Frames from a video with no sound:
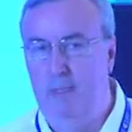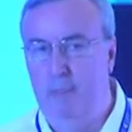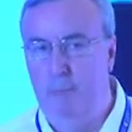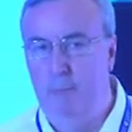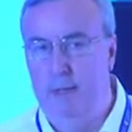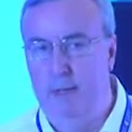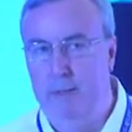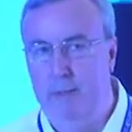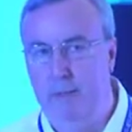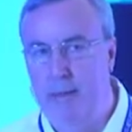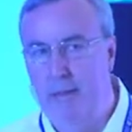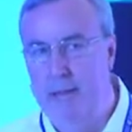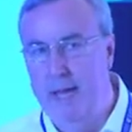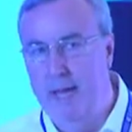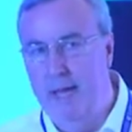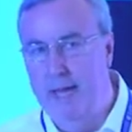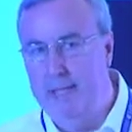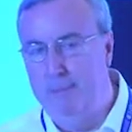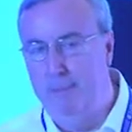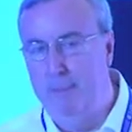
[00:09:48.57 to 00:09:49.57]
where the
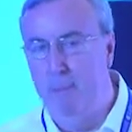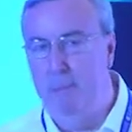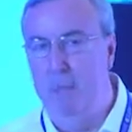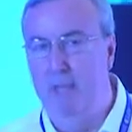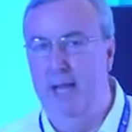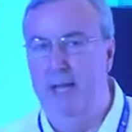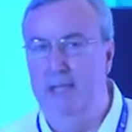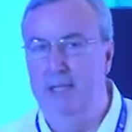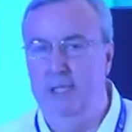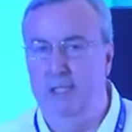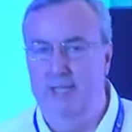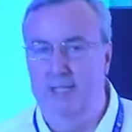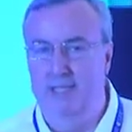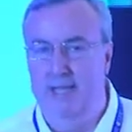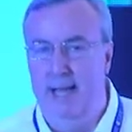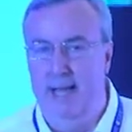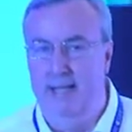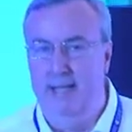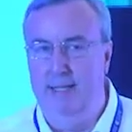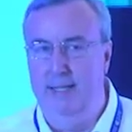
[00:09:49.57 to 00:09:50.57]
working age population is
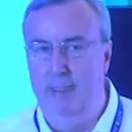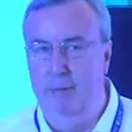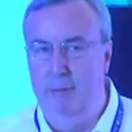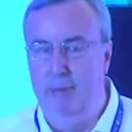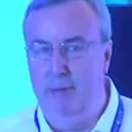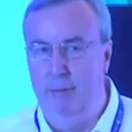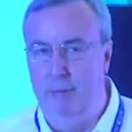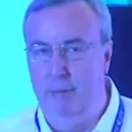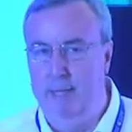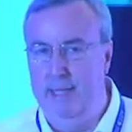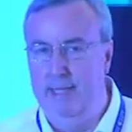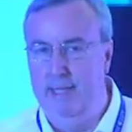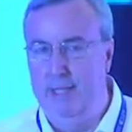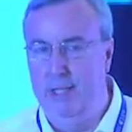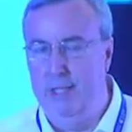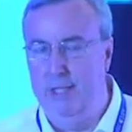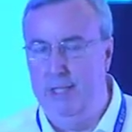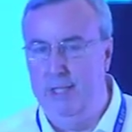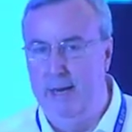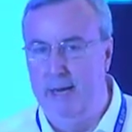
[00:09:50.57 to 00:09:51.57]
tending to increase
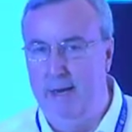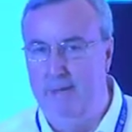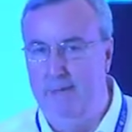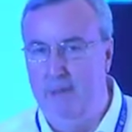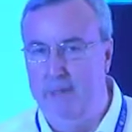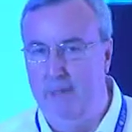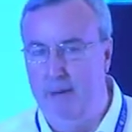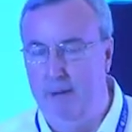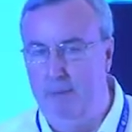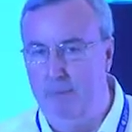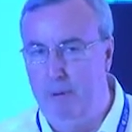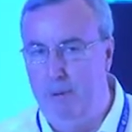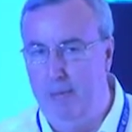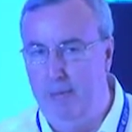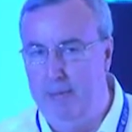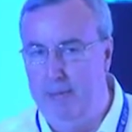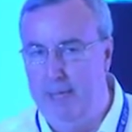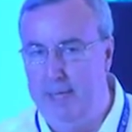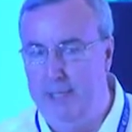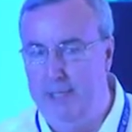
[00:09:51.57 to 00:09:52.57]
as a share of the total
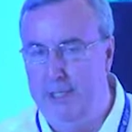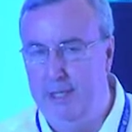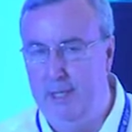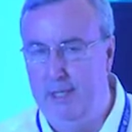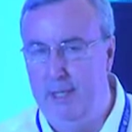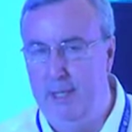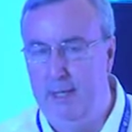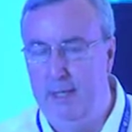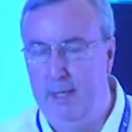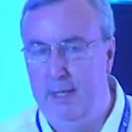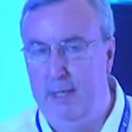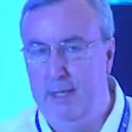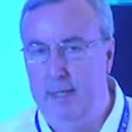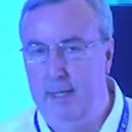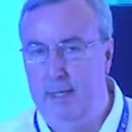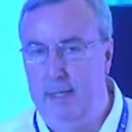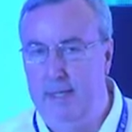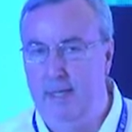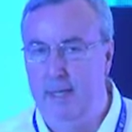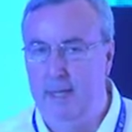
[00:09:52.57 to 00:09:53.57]
population.
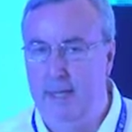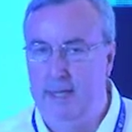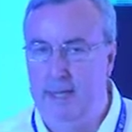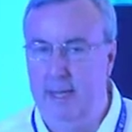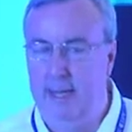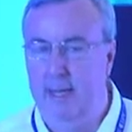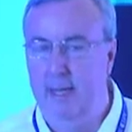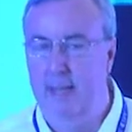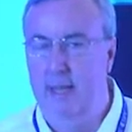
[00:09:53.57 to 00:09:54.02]
As earlier